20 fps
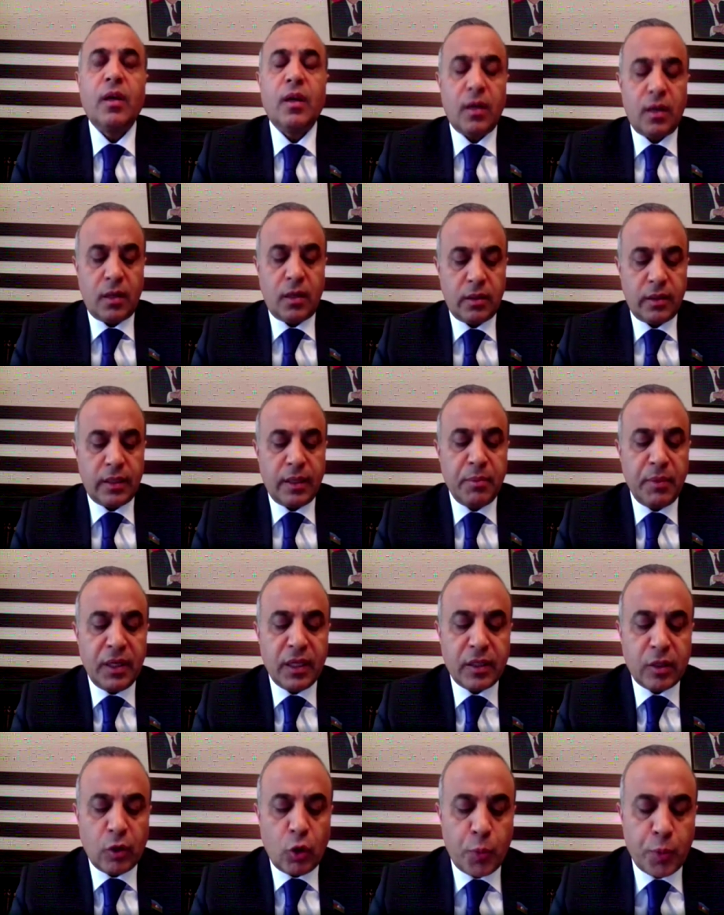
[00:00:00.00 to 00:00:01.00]
the
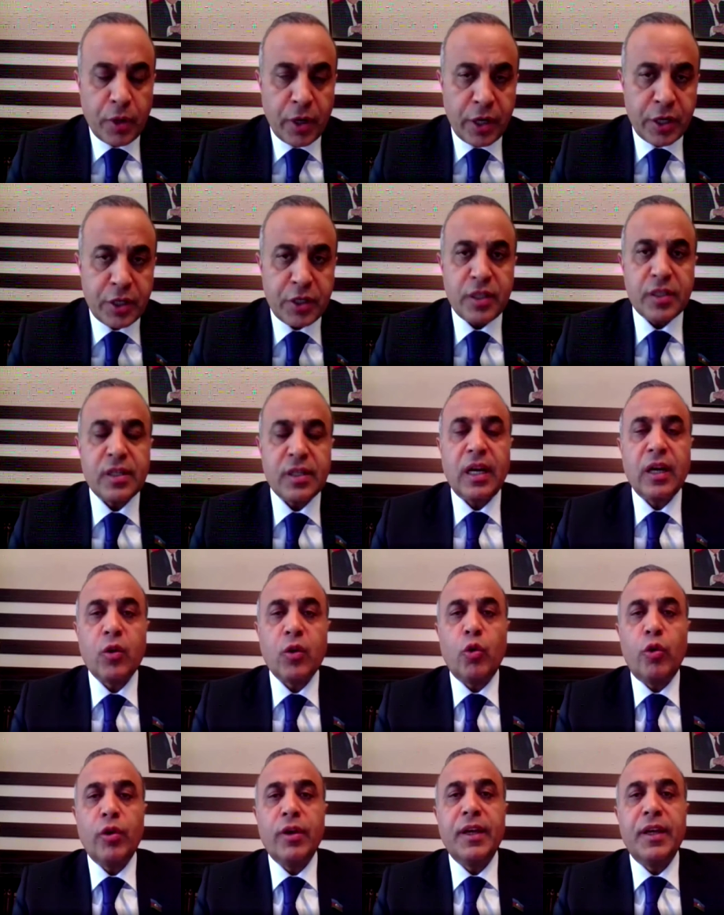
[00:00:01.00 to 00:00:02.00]
military operations
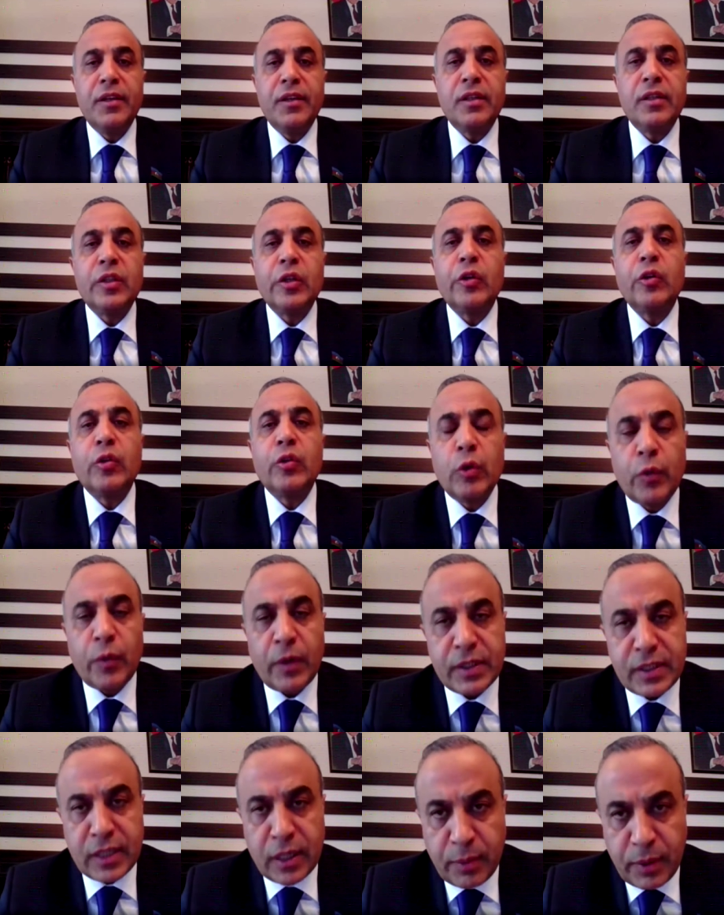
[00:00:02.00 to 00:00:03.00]
are going in the territory
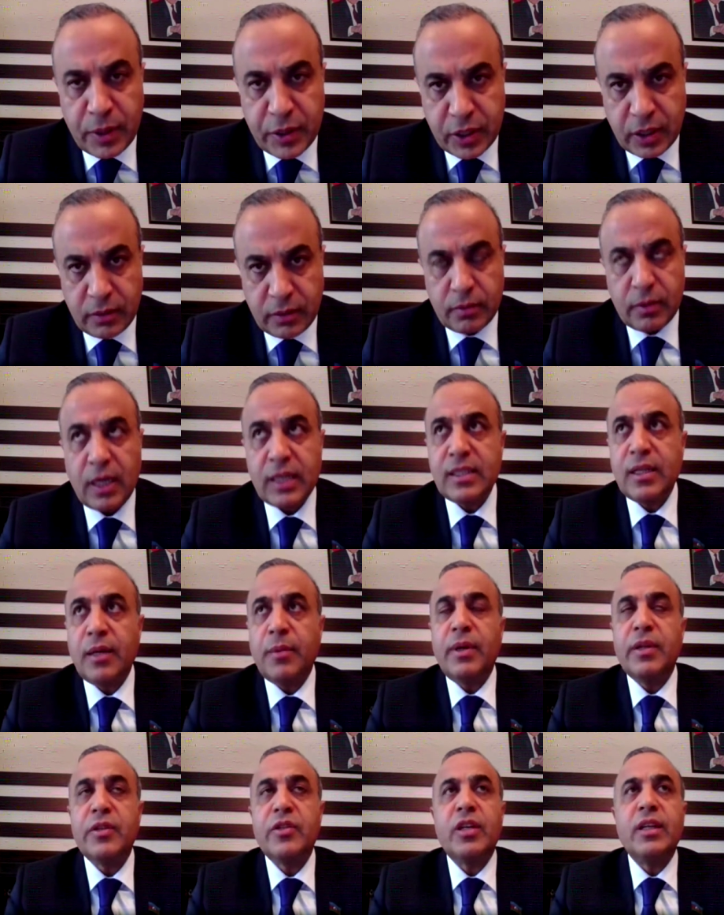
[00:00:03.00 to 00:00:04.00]
of Azerbaijan.
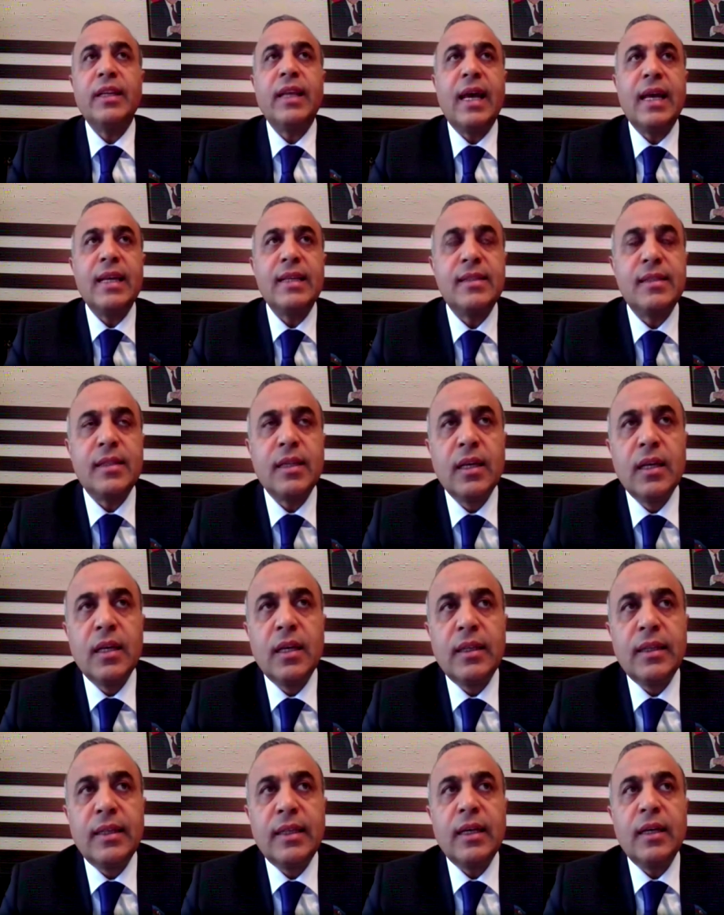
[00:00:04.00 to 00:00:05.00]
Azerbaijan has
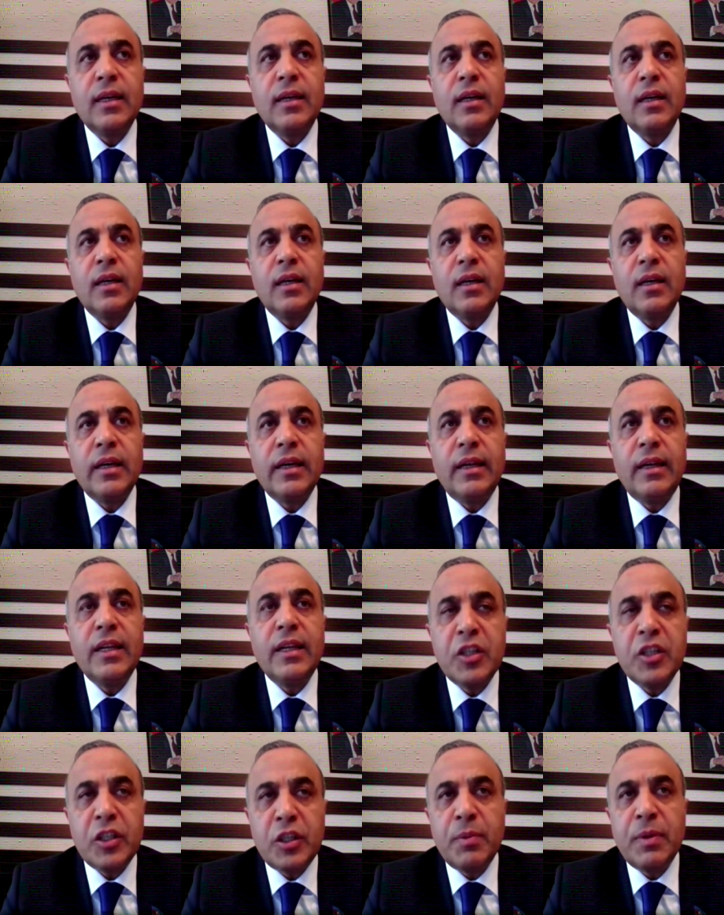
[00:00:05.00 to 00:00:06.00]
the
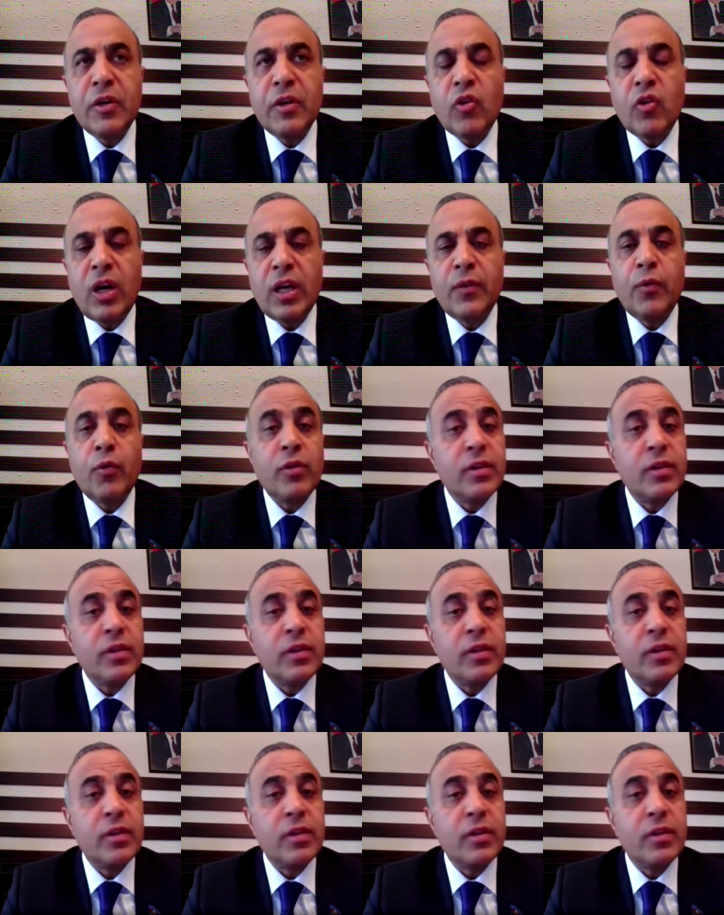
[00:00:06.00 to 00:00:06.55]
legitimate right